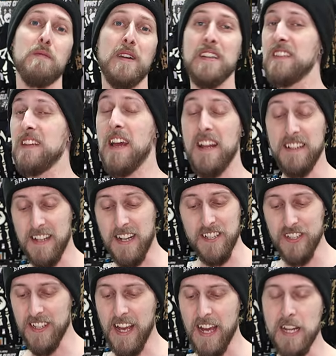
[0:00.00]
And
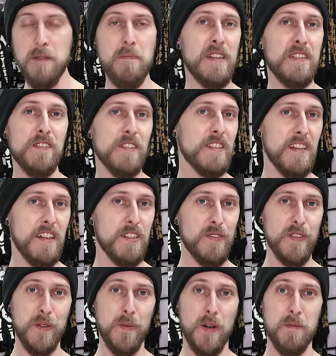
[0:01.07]
essentially any pistol
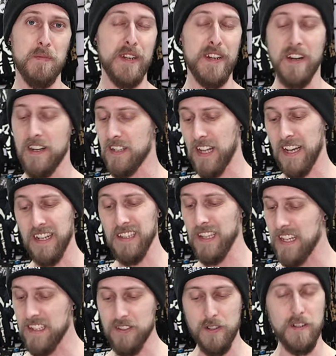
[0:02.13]
accessory you want to put on, like a
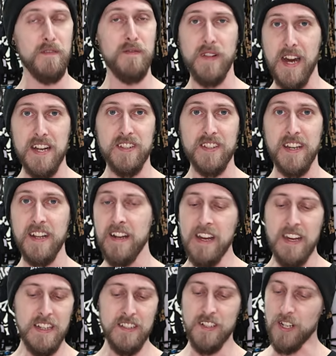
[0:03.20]
laser or a flashlight,
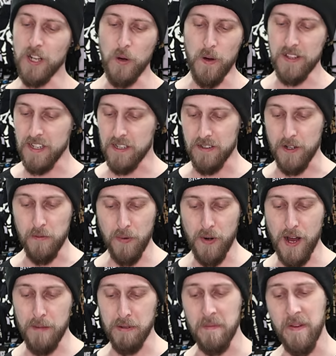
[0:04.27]
it's going to go on there no
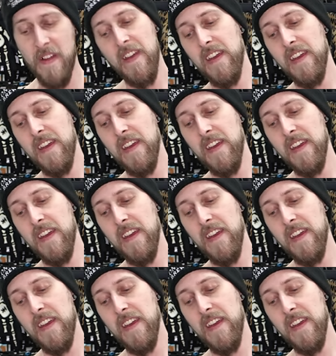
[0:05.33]
problem.